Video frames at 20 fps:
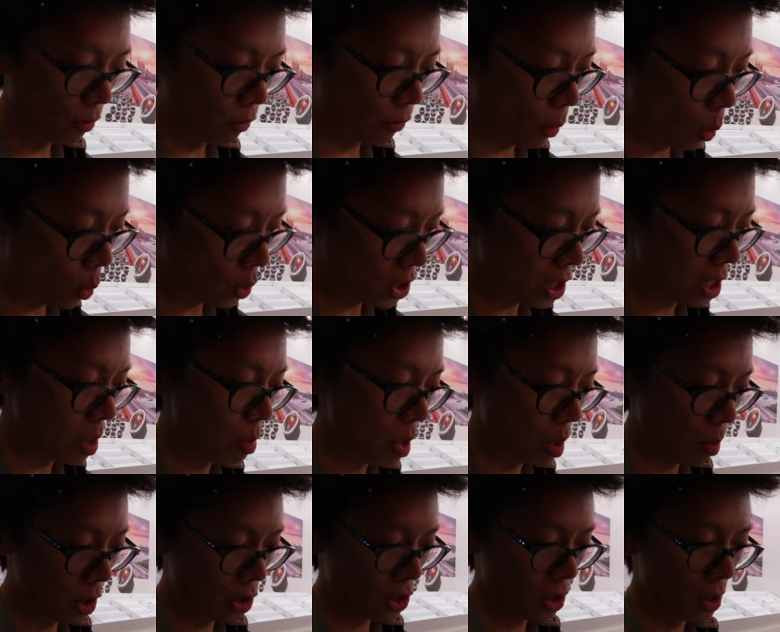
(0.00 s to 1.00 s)

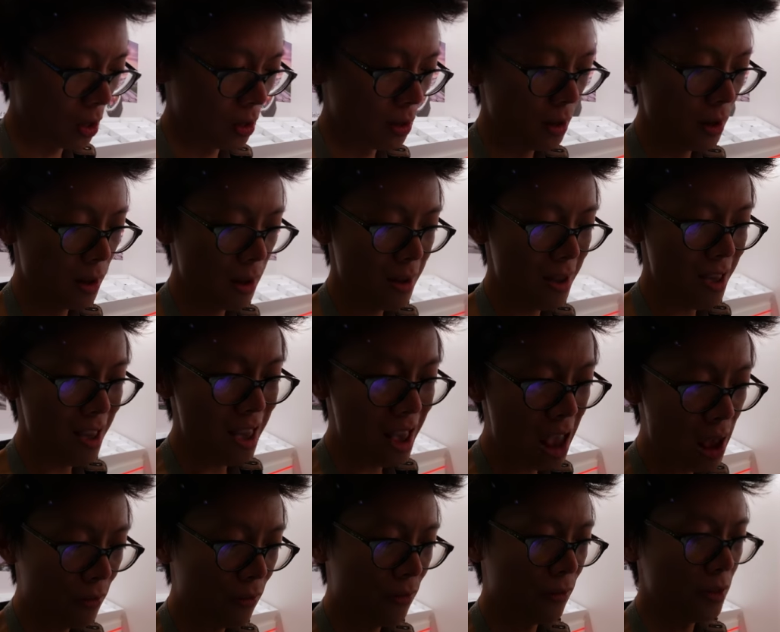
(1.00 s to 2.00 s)
40mm
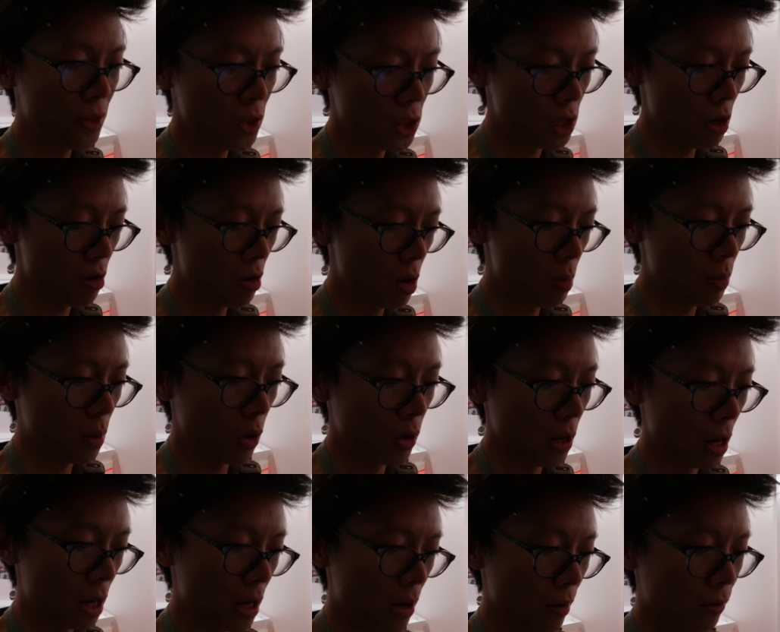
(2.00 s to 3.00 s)

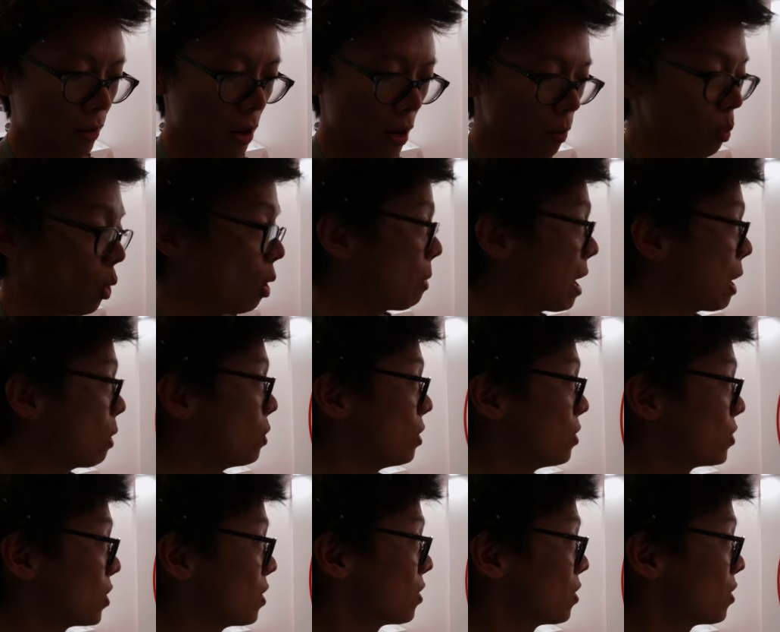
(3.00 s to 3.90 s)
f0.85. What mount is